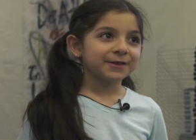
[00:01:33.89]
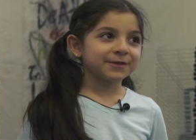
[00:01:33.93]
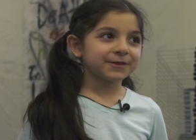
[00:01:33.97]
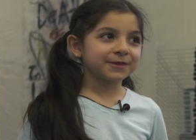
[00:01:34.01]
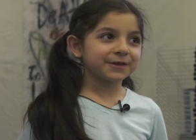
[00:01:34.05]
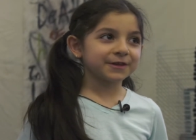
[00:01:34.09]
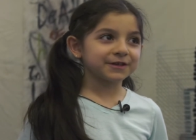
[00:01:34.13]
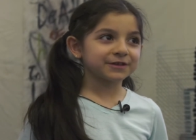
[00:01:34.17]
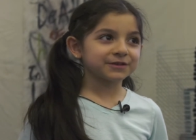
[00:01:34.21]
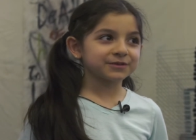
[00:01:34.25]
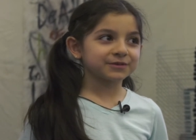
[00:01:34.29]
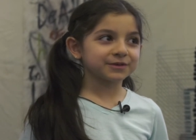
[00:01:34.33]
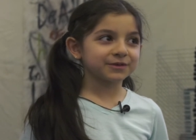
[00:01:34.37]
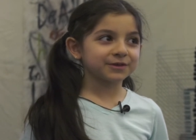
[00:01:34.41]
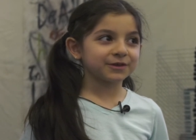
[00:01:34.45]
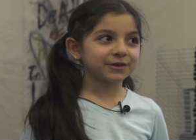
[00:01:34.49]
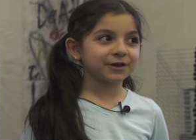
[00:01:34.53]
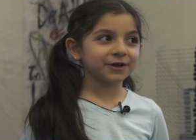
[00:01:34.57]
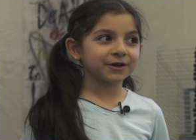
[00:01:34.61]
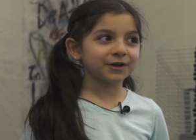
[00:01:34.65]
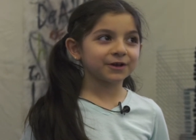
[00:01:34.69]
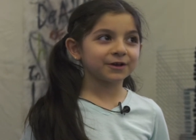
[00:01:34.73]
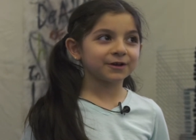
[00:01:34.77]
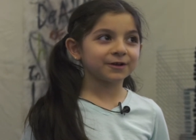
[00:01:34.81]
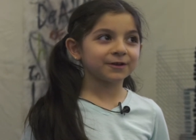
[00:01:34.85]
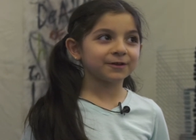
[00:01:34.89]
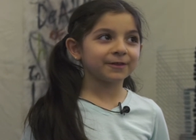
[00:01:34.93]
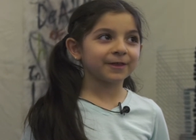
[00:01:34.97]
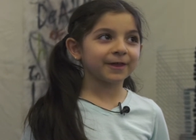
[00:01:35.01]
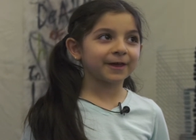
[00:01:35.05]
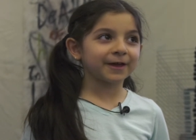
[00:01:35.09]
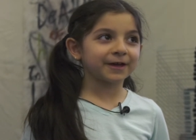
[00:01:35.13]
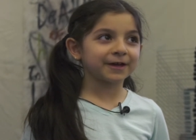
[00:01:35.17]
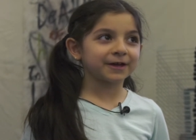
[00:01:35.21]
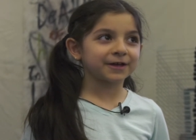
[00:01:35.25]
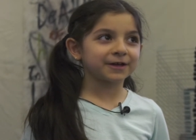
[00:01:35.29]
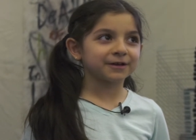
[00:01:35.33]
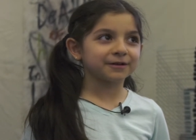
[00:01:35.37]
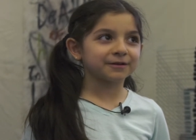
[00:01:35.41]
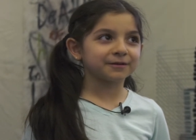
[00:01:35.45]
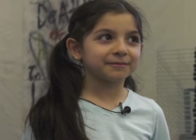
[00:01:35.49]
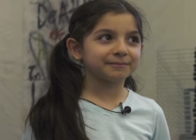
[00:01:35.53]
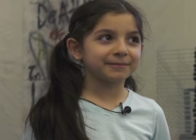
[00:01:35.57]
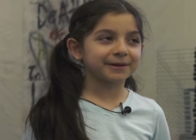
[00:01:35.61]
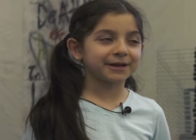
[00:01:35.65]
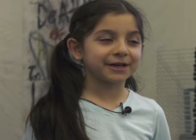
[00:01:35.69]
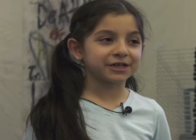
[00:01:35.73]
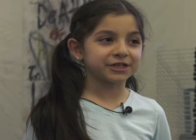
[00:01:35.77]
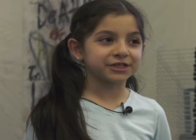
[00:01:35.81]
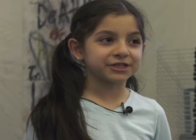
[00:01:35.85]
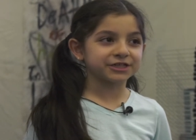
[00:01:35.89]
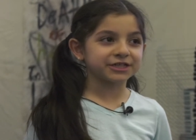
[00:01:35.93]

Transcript: things with her, like make a